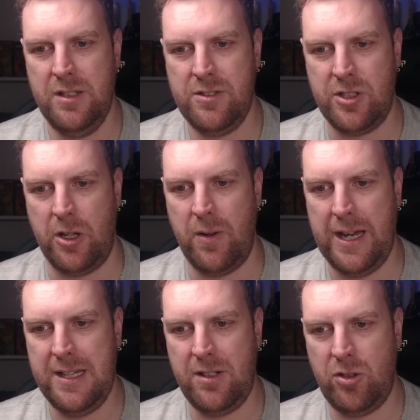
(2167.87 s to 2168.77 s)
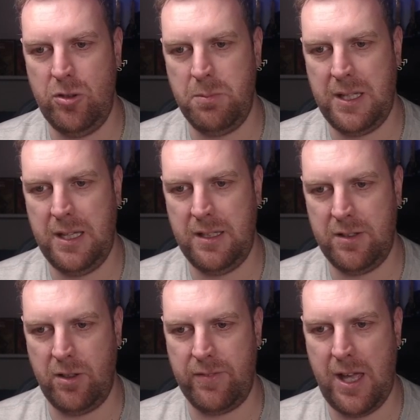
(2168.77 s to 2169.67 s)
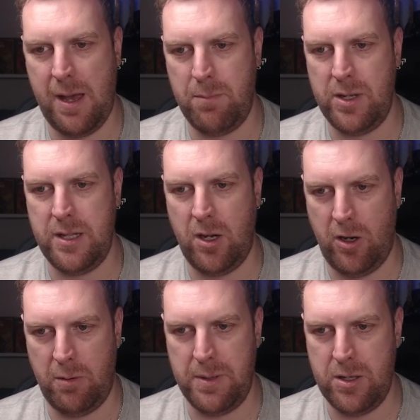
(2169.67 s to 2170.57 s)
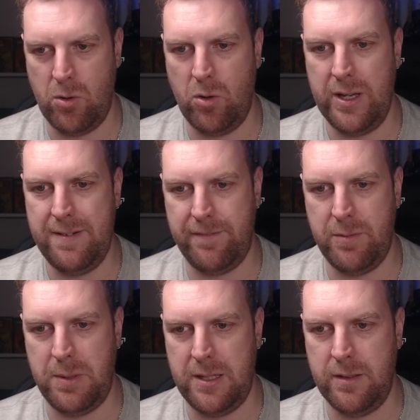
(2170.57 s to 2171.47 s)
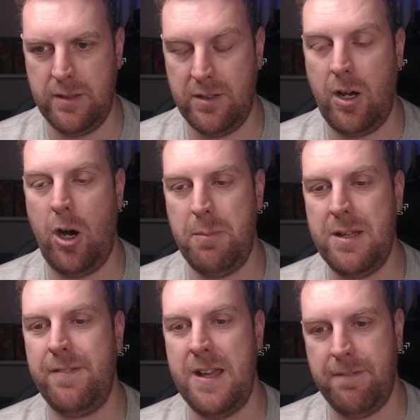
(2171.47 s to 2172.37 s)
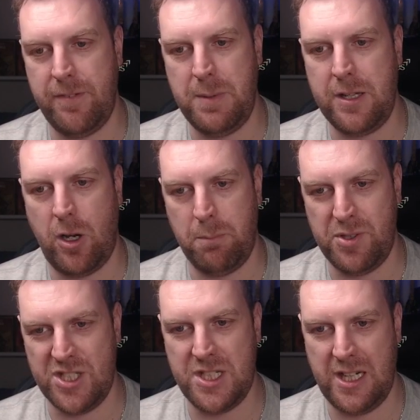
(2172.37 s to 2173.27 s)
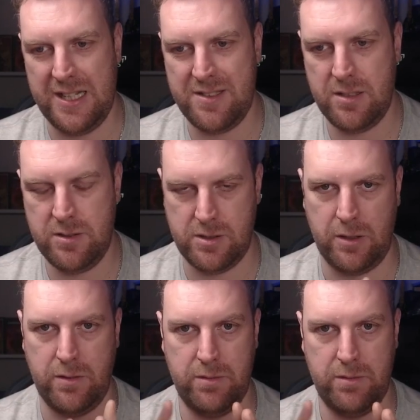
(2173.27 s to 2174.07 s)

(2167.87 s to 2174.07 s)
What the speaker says: So any Tomb Kings of Khemri army or infamy, army of infamy composition list. So